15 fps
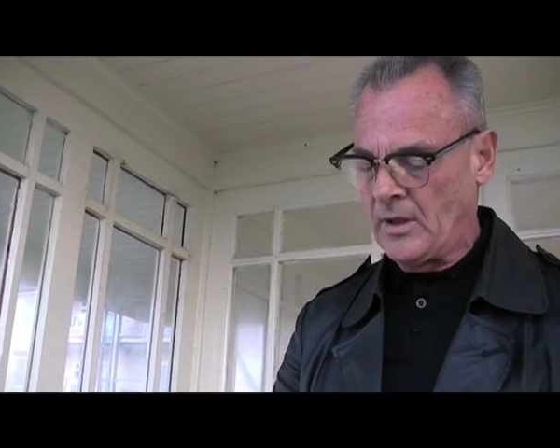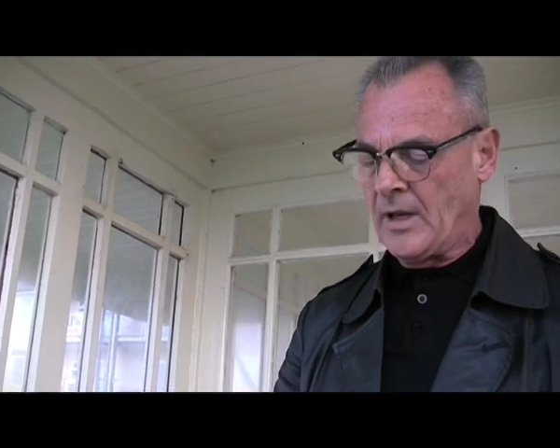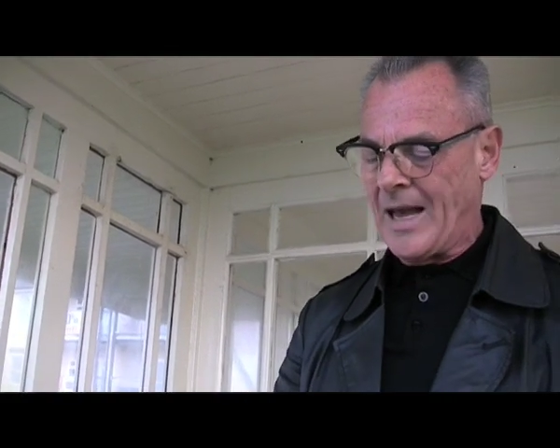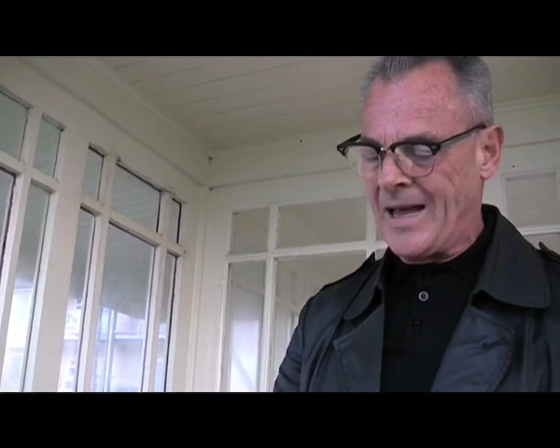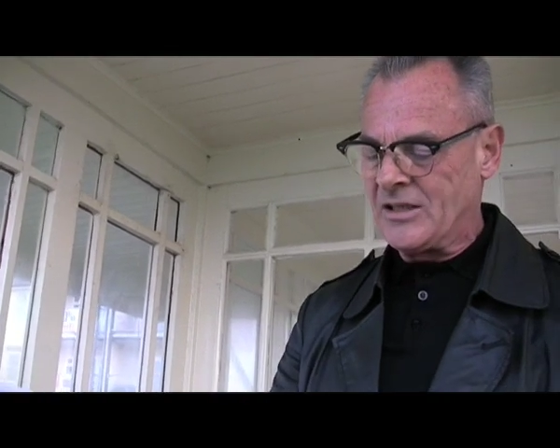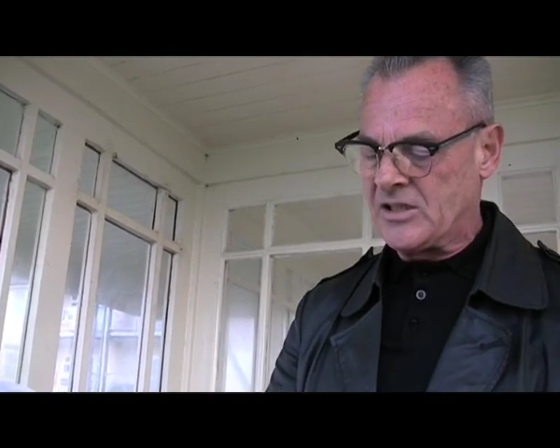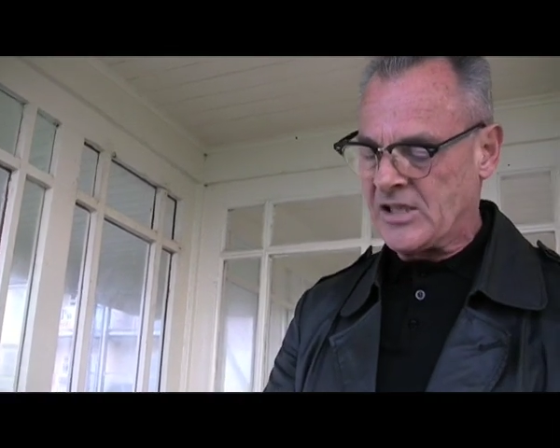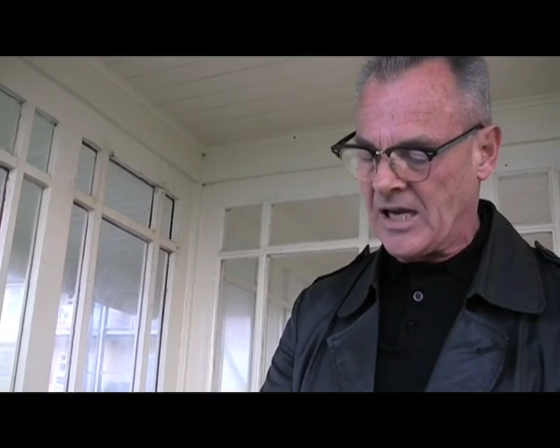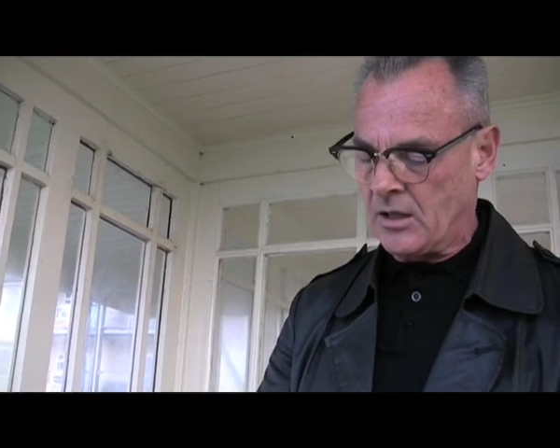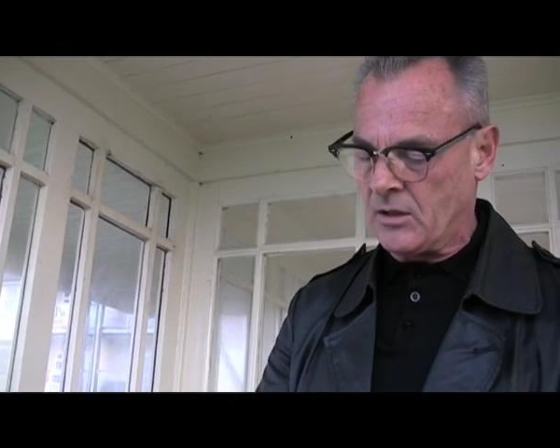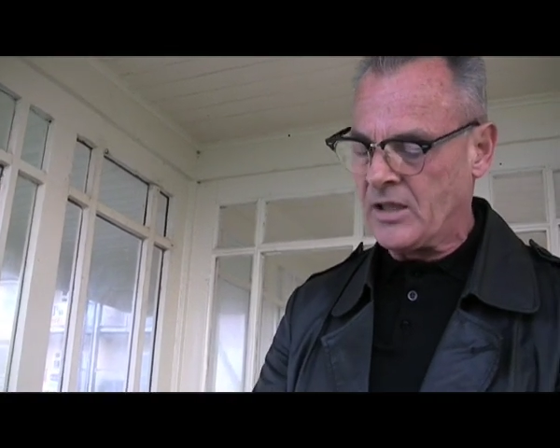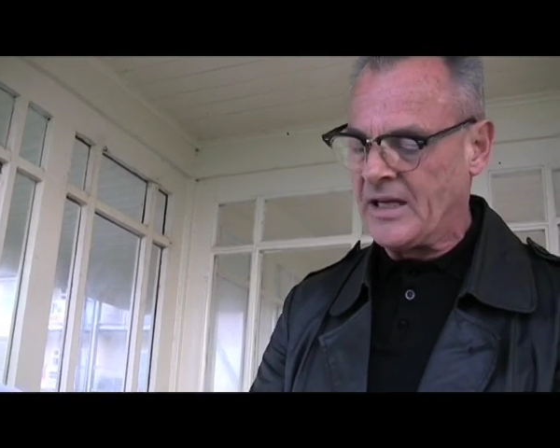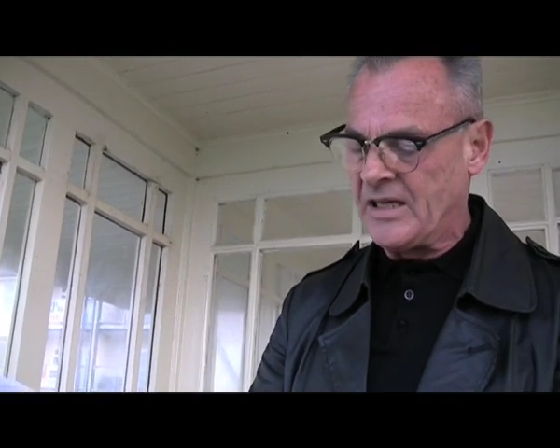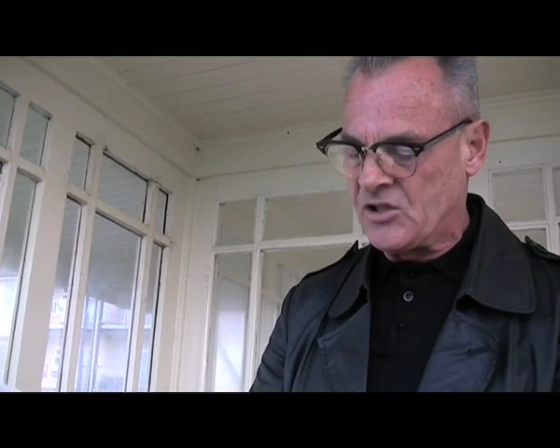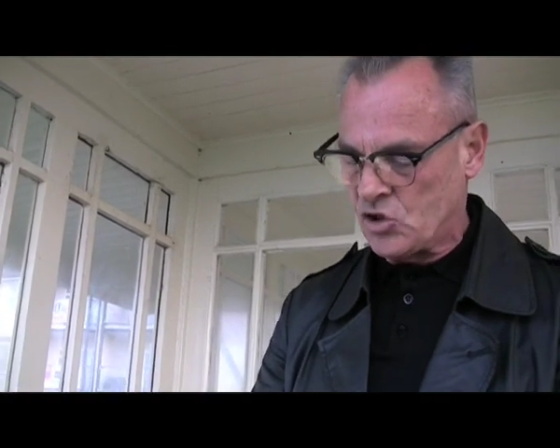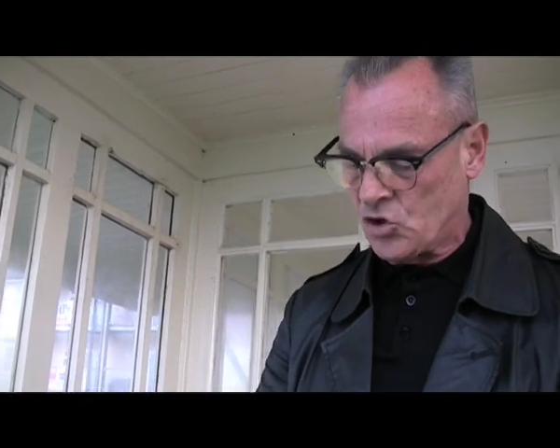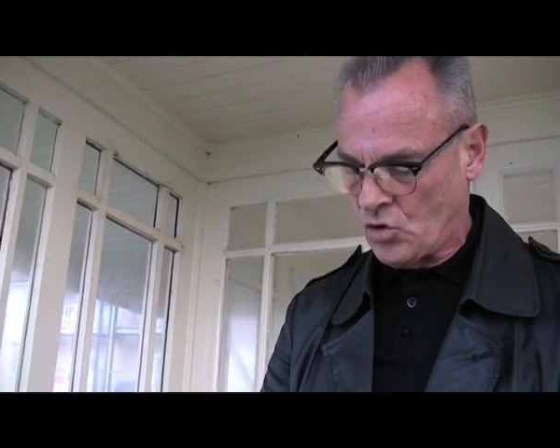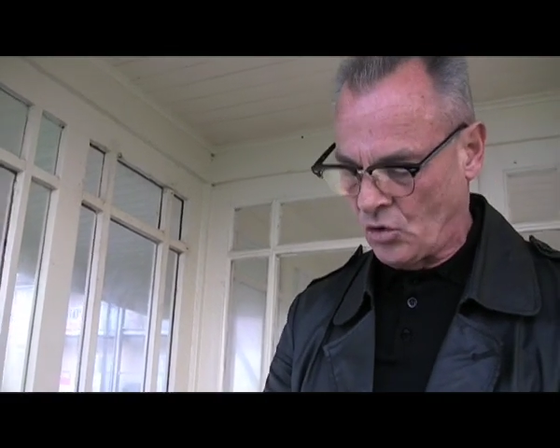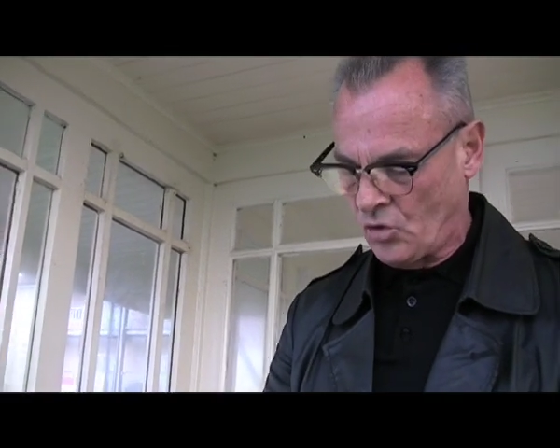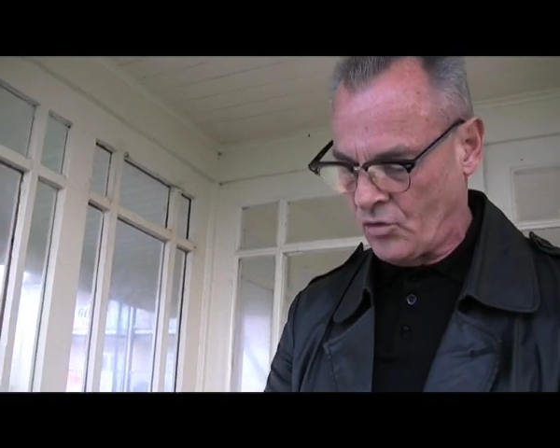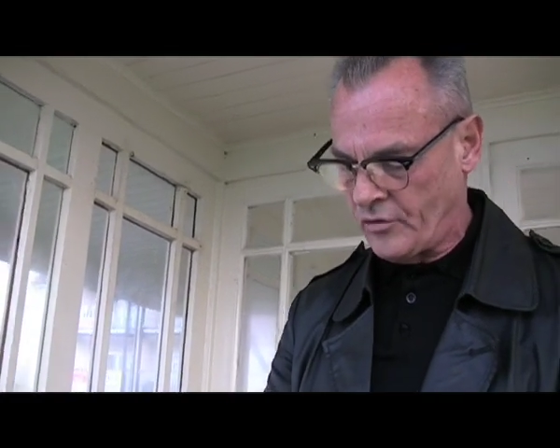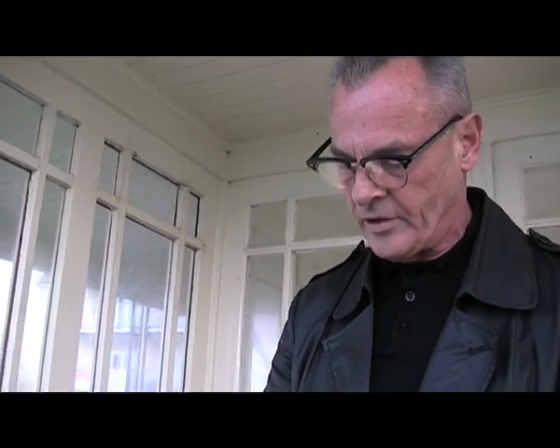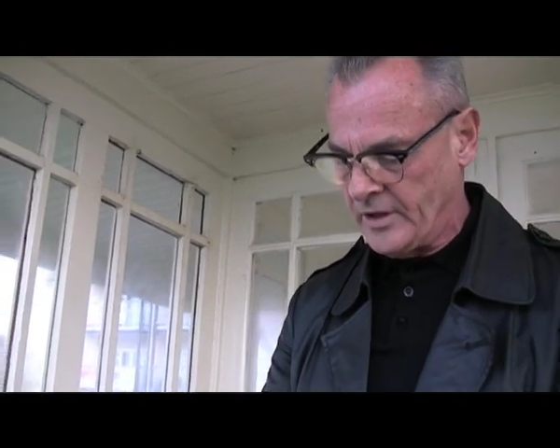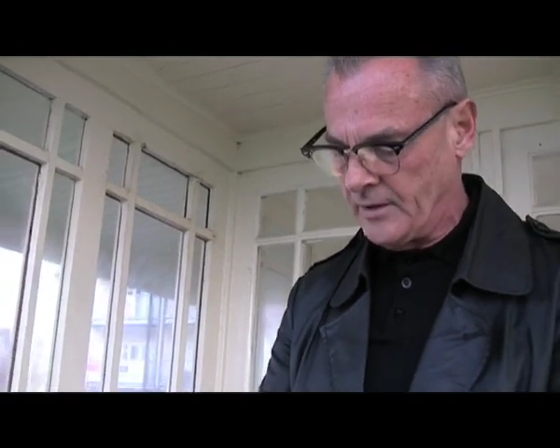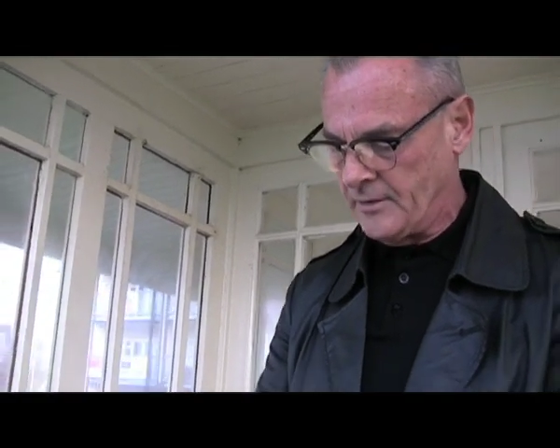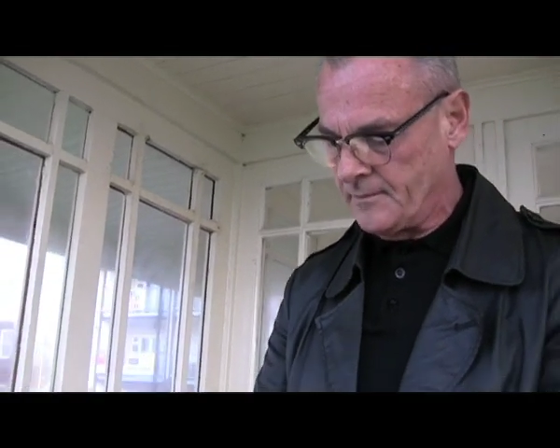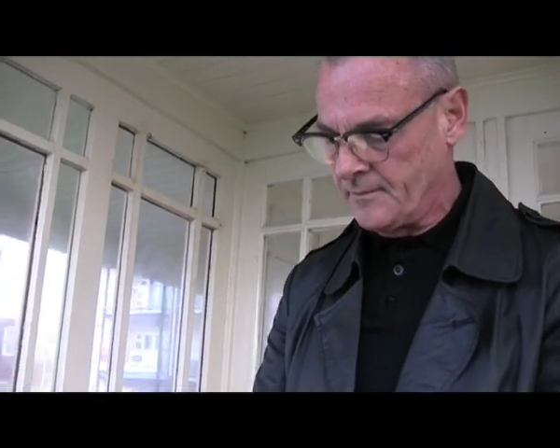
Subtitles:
and tell his story.